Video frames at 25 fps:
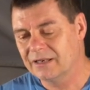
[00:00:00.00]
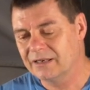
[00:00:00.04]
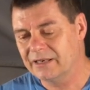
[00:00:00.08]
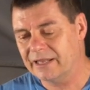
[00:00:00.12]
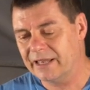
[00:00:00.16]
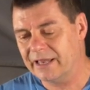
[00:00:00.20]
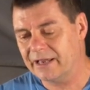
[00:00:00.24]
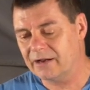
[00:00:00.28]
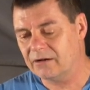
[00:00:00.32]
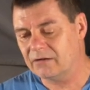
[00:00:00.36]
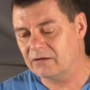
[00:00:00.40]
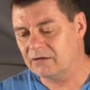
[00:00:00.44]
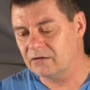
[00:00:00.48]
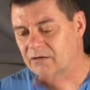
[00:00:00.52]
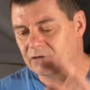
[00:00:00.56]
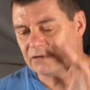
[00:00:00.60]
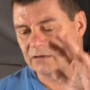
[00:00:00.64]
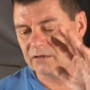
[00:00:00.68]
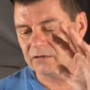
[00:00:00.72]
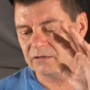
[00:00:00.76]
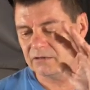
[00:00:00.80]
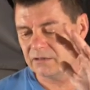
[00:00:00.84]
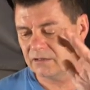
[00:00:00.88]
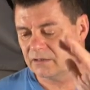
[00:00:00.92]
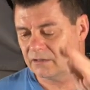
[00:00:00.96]
Now,
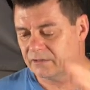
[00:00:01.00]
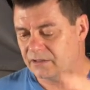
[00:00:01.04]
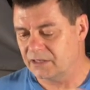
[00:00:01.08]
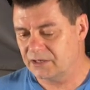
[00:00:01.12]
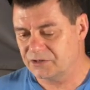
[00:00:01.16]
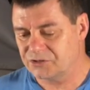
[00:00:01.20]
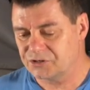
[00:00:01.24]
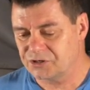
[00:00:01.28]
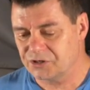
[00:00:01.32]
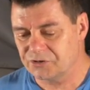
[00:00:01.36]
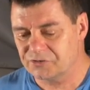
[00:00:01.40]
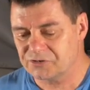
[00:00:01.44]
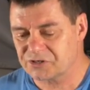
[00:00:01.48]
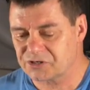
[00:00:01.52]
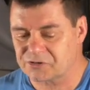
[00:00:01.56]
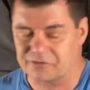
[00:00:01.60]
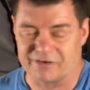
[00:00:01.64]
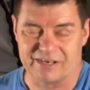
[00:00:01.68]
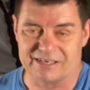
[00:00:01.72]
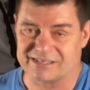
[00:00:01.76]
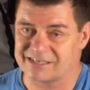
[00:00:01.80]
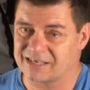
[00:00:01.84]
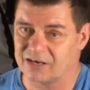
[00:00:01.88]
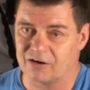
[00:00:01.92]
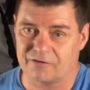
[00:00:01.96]
the endurance
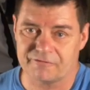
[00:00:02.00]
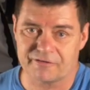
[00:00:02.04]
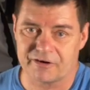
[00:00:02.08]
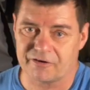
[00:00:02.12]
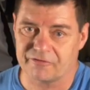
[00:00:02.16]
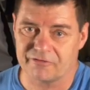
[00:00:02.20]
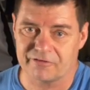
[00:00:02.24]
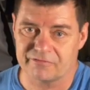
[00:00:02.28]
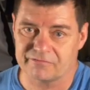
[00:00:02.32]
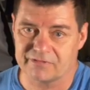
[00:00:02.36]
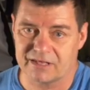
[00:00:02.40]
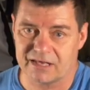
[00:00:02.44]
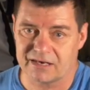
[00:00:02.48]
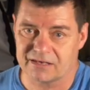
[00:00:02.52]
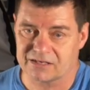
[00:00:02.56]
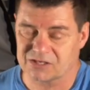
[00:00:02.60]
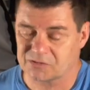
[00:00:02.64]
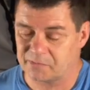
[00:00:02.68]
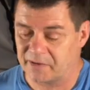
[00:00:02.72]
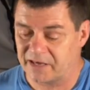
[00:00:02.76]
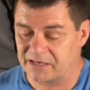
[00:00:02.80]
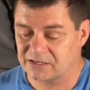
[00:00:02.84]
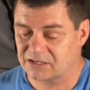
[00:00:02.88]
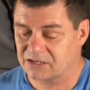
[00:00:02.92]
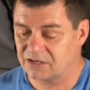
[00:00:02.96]
screens, they're not very, that
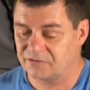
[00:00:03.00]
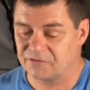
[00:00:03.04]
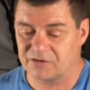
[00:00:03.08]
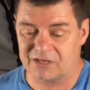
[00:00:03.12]
expensive.